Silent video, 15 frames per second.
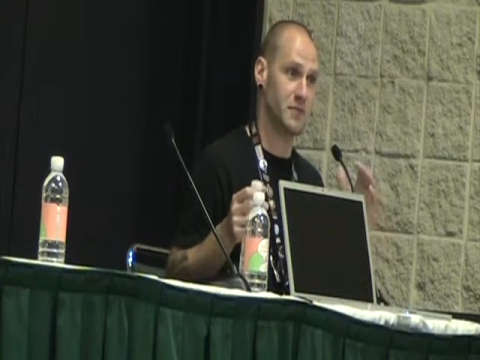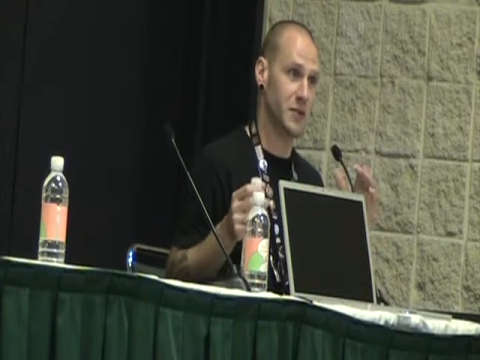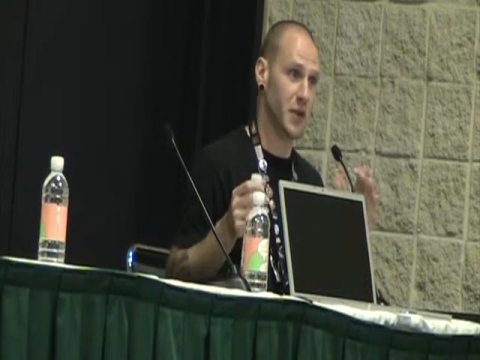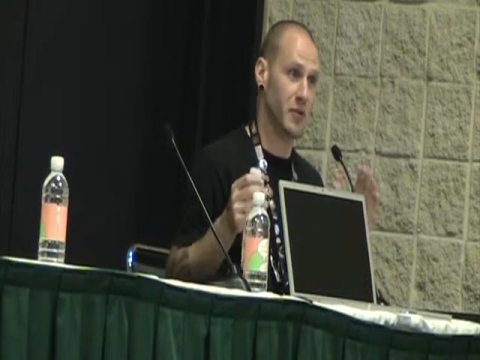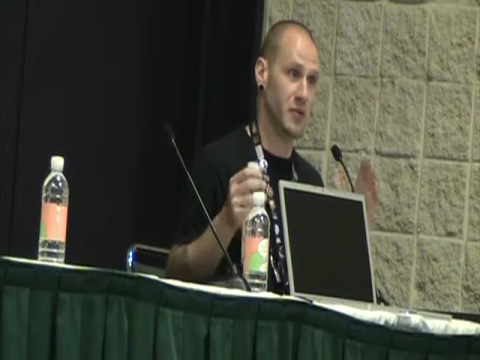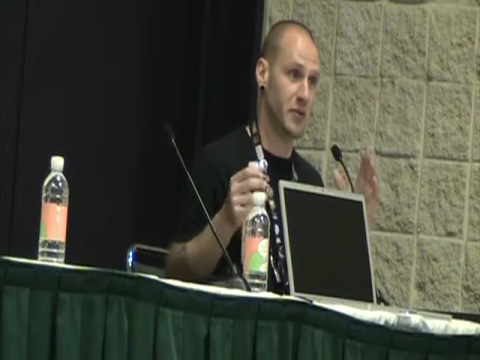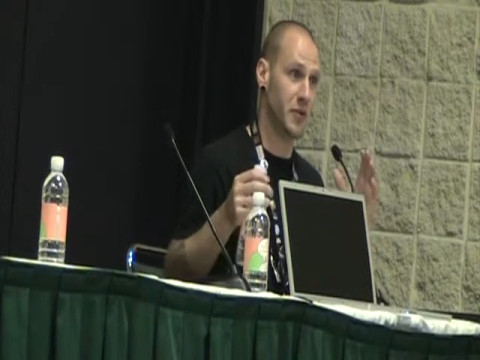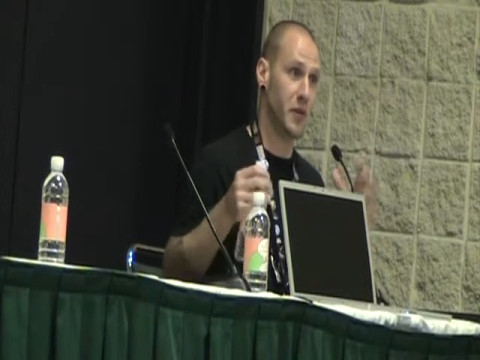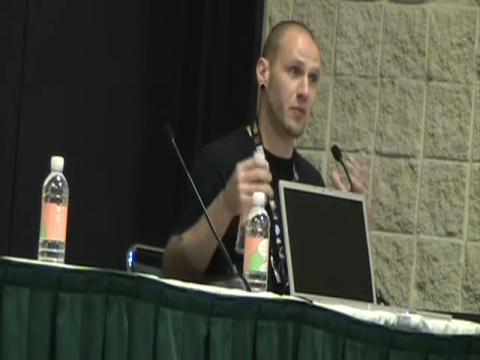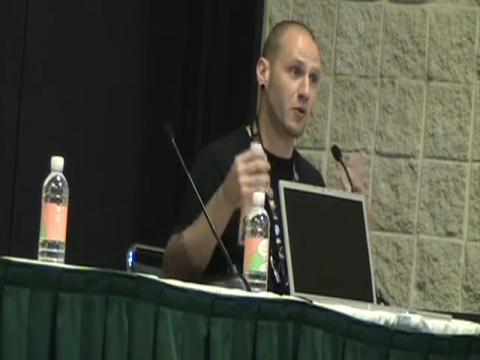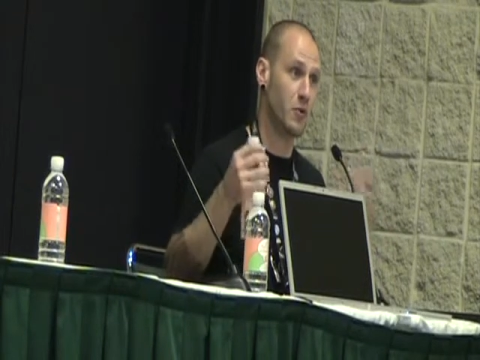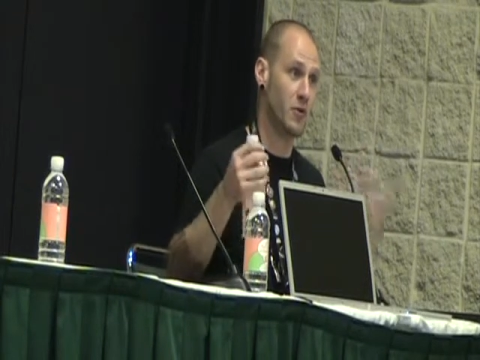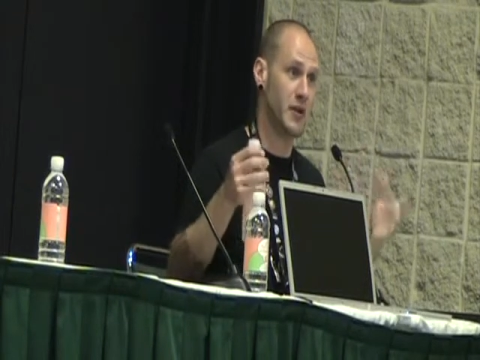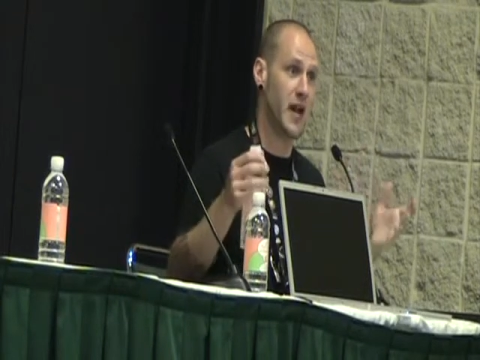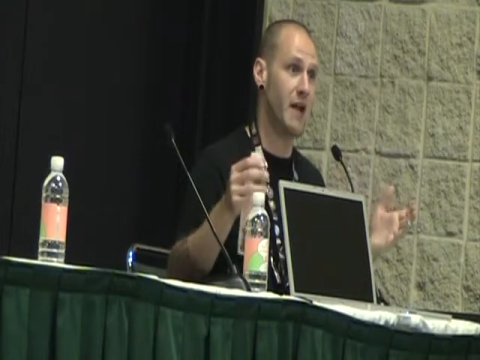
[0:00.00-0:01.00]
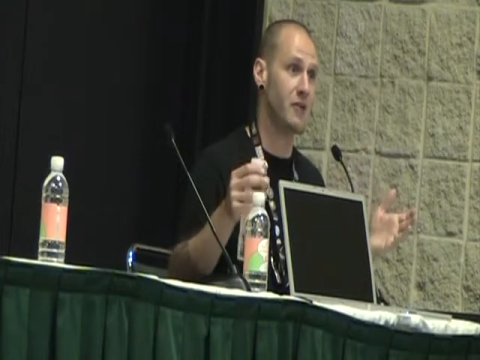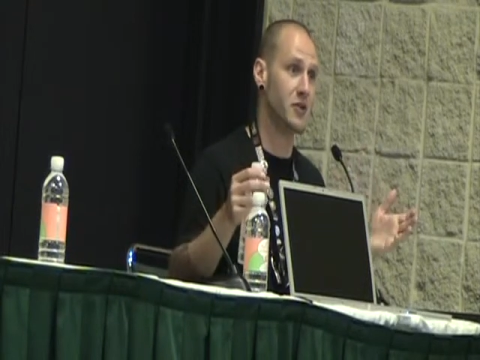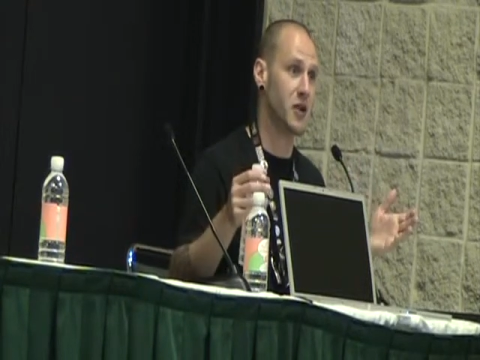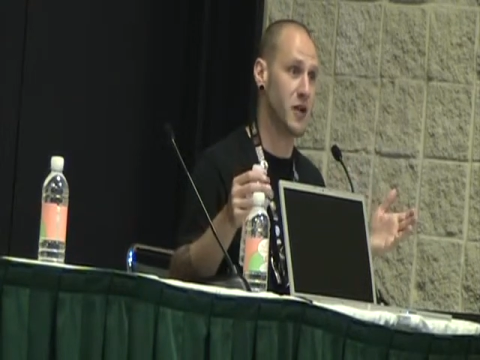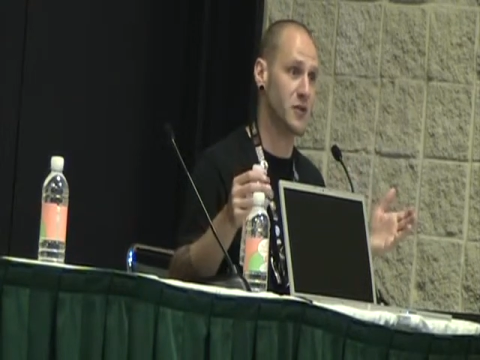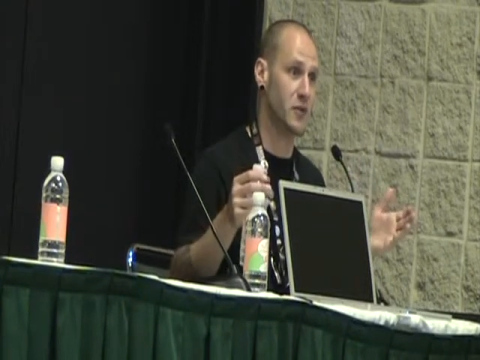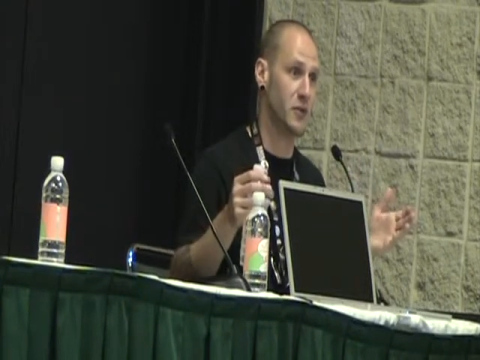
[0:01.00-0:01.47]
you know, they weren't really
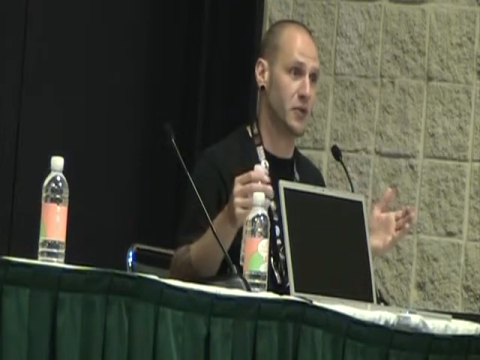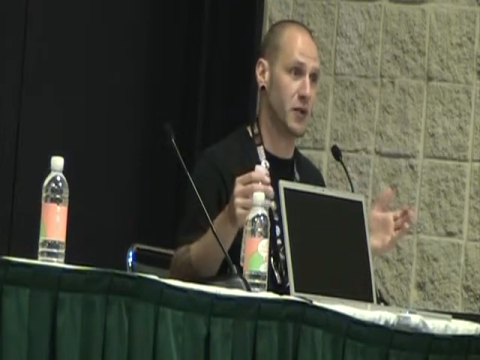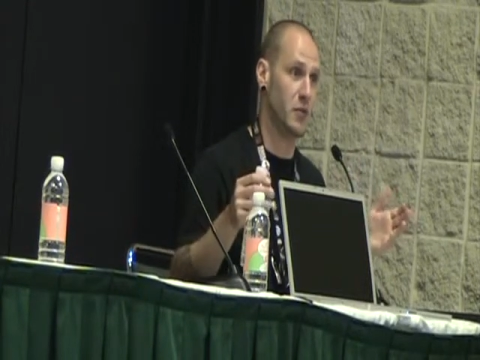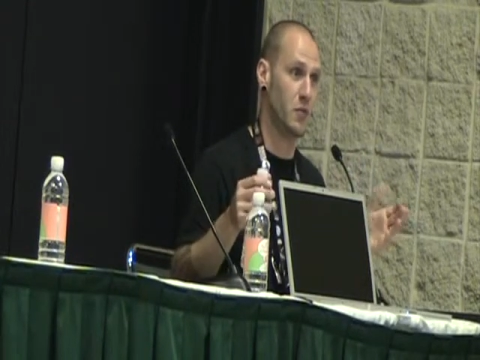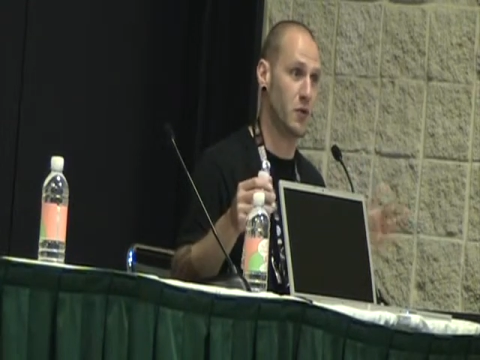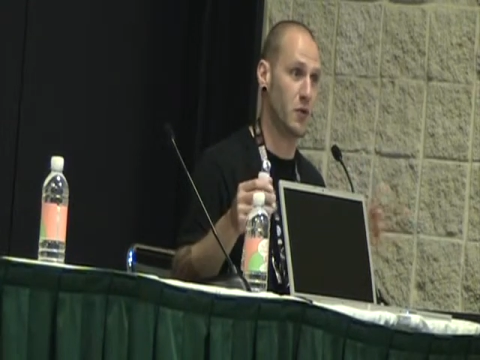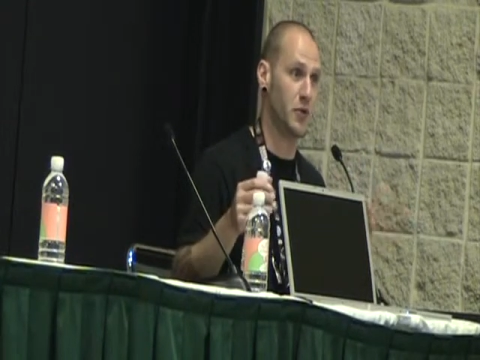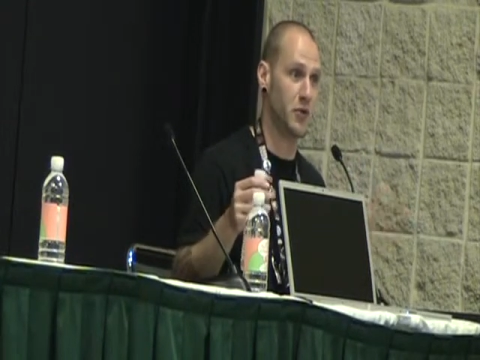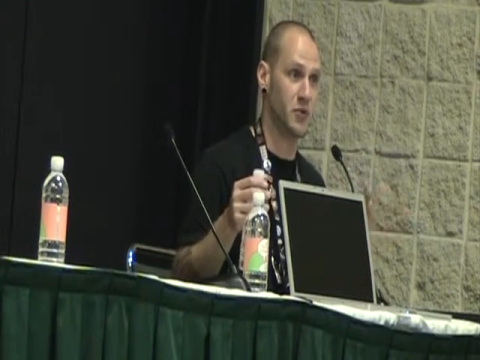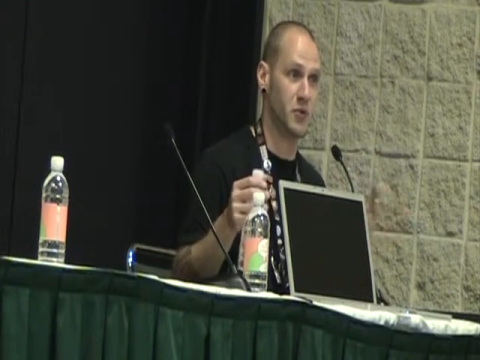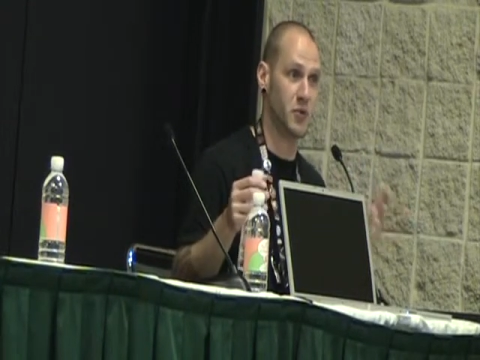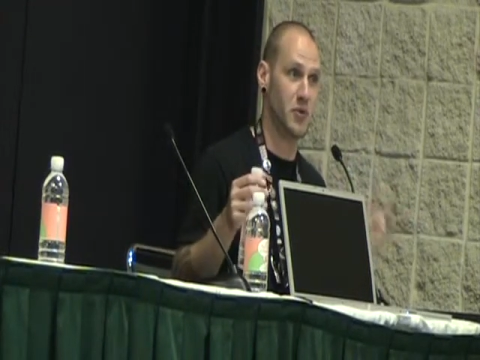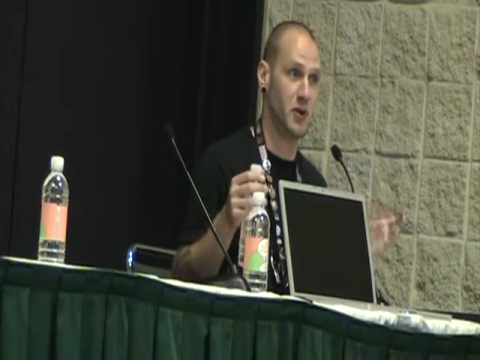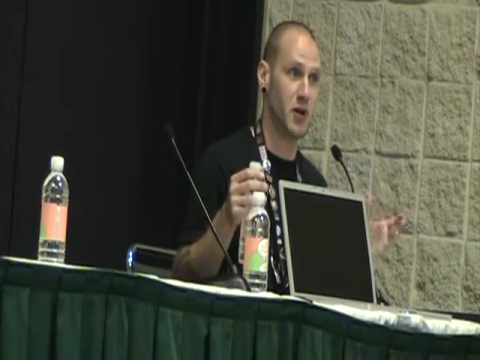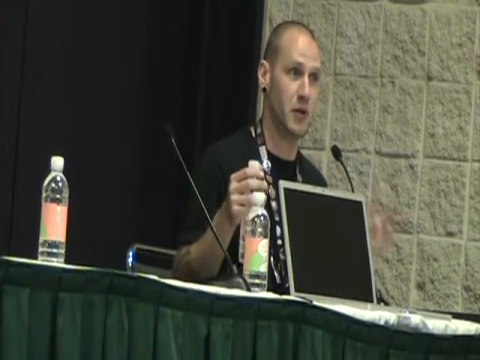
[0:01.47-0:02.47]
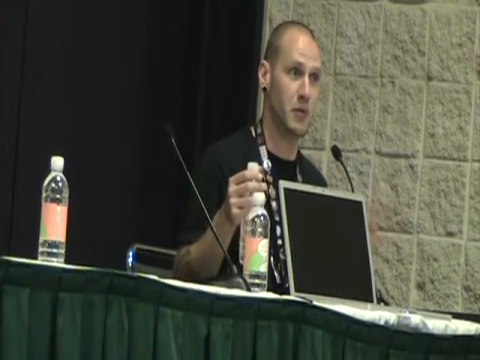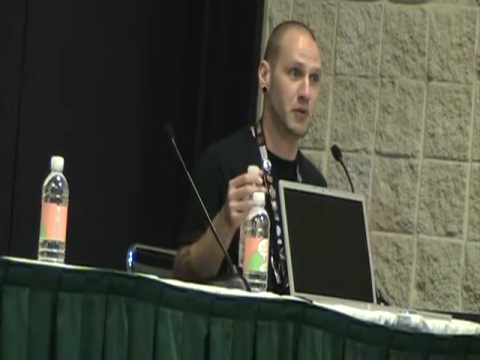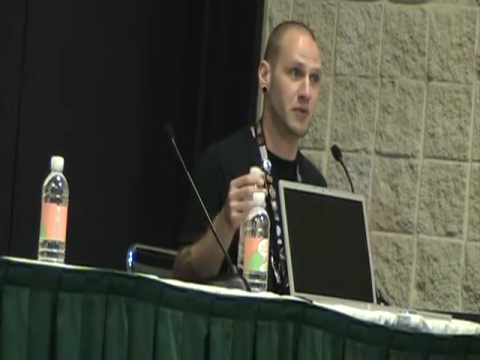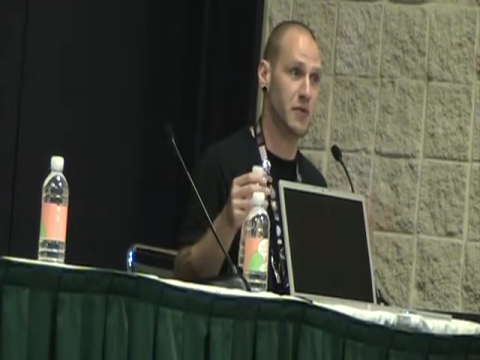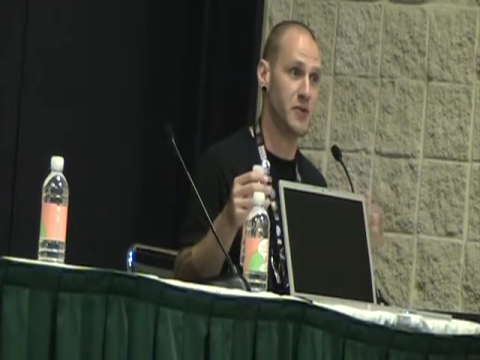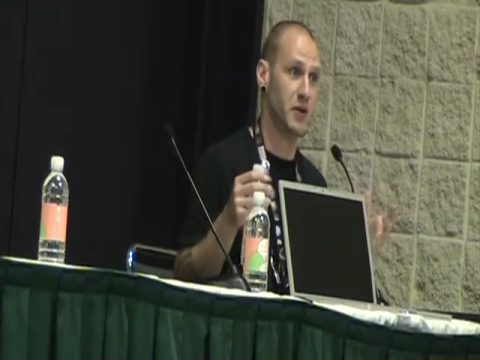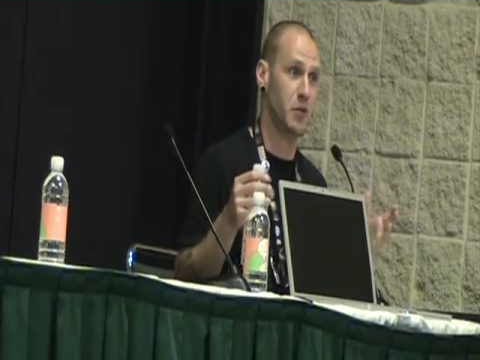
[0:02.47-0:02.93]
advertised for what they were, and there was only a couple
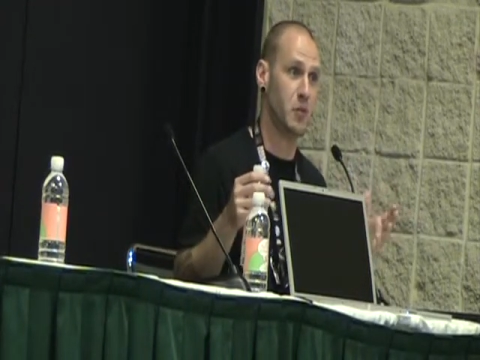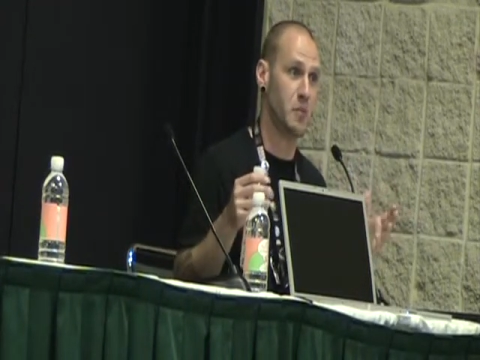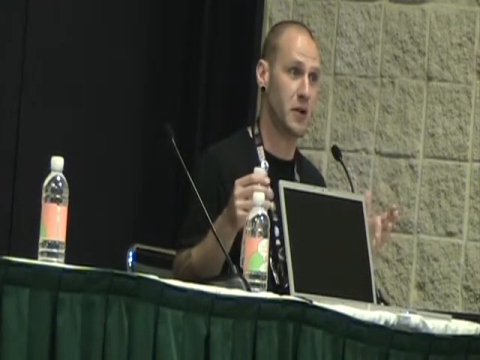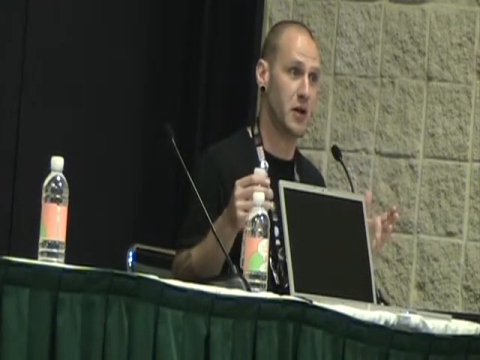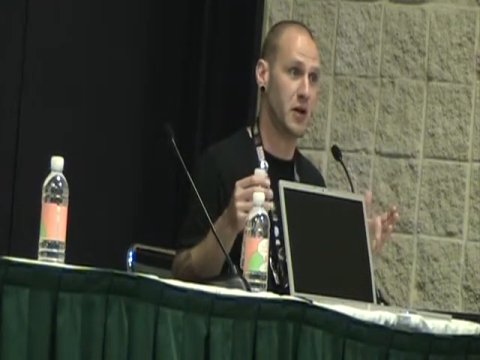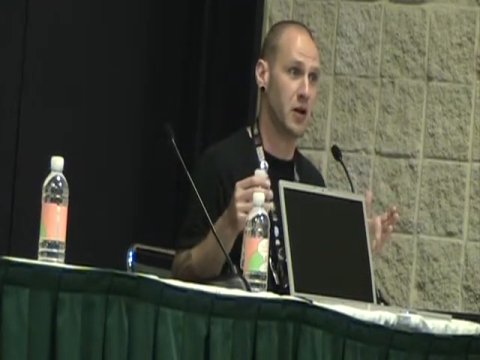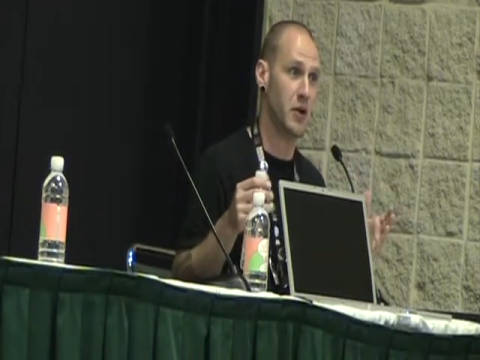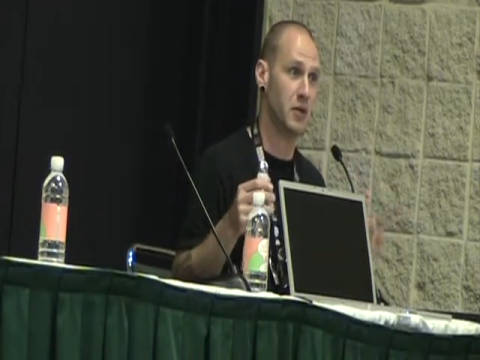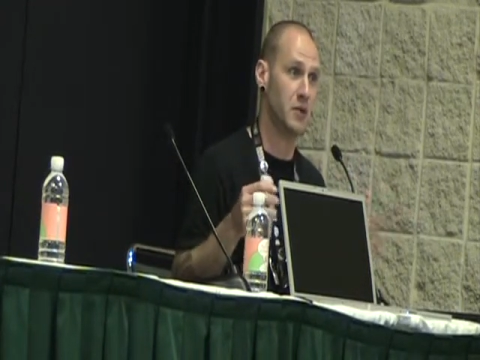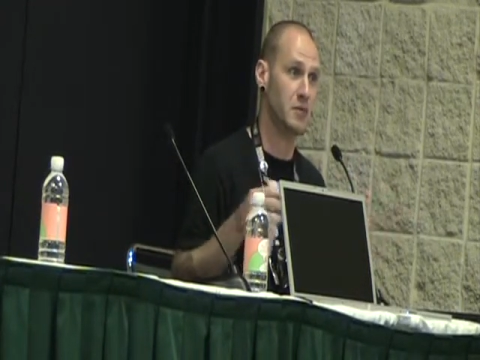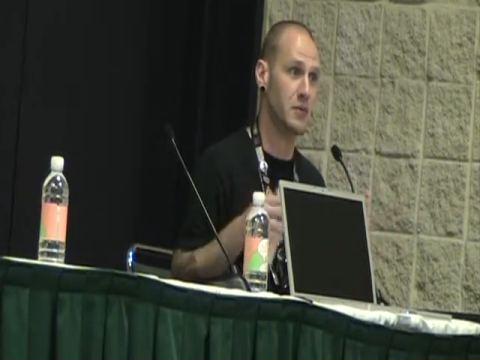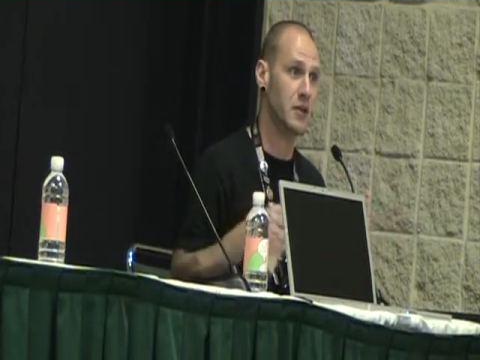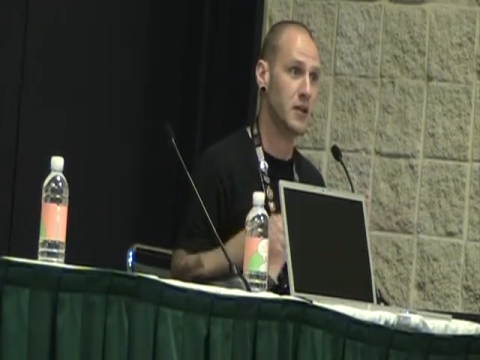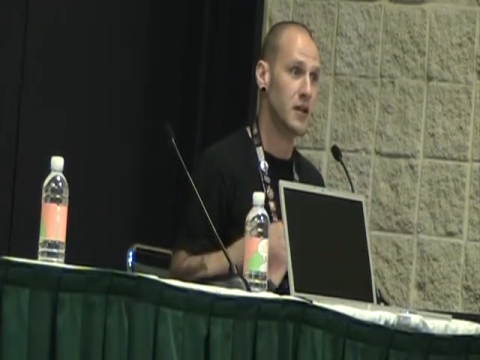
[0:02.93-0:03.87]
of us that were bidding on them.